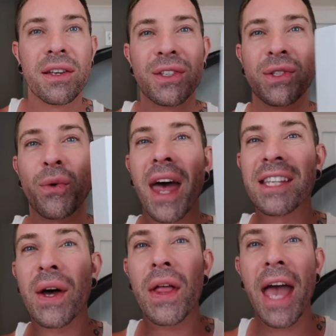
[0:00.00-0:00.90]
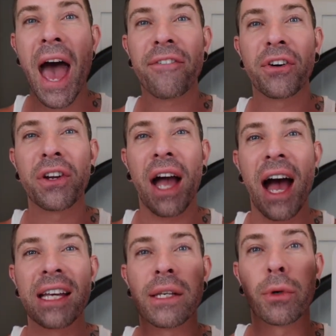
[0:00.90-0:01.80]
So that's all I have for you
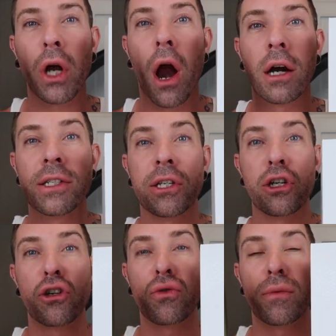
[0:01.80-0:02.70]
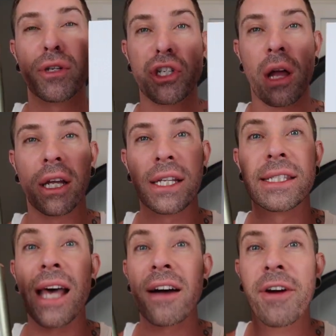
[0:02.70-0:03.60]
guys in regards to the Megelin
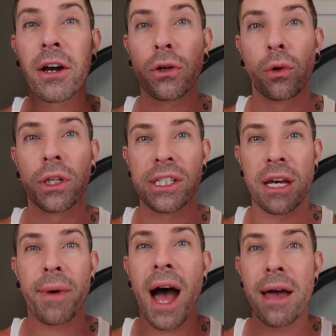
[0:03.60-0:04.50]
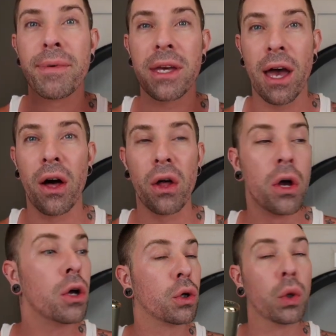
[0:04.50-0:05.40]
Sapphire Cooling Tip IPL
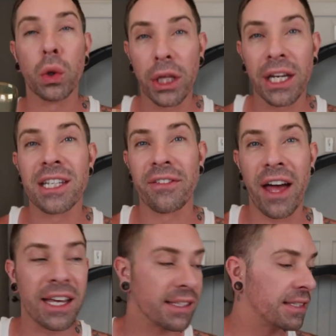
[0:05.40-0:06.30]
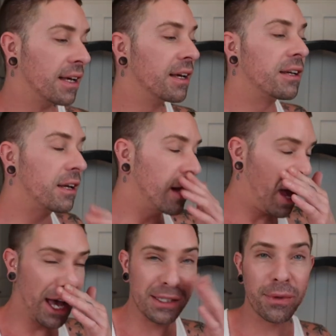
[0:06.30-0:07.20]
cooling device.
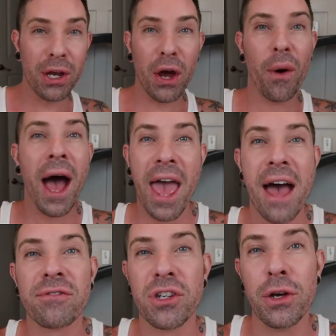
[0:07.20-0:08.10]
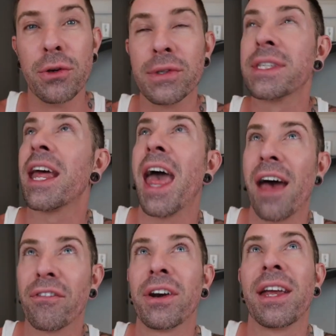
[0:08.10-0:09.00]
As we know, I have used
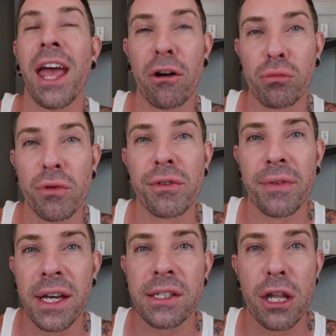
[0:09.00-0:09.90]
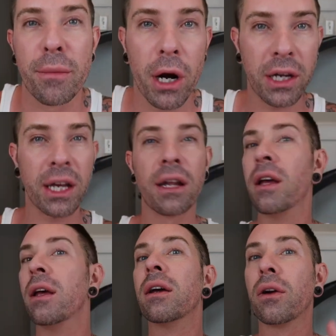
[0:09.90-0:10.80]
every hair removal device on the market.
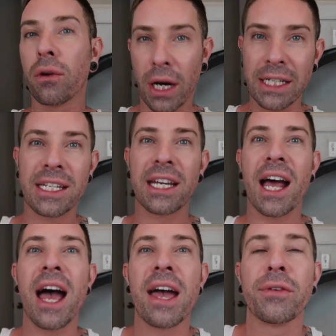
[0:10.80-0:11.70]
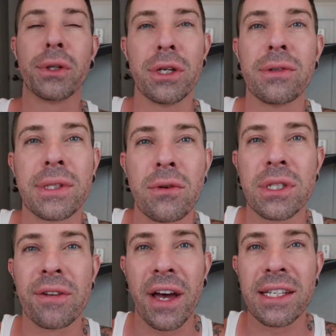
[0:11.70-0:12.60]
Granted, I have only used
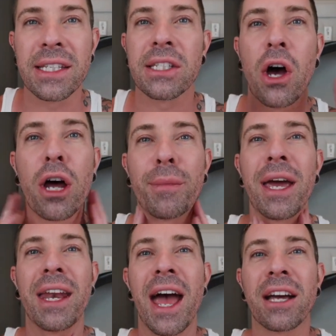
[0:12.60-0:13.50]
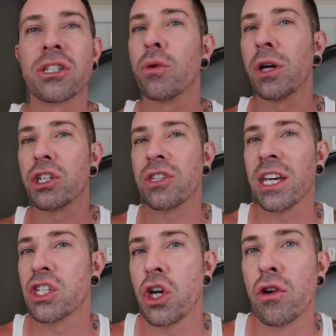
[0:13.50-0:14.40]
those devices on my neck, to which
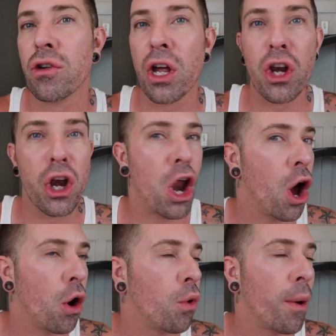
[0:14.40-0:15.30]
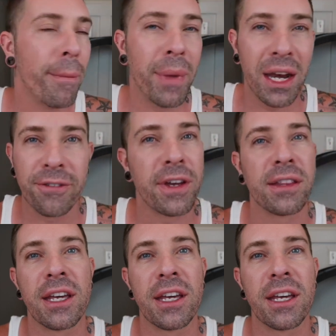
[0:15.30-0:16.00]
they showed no benefit.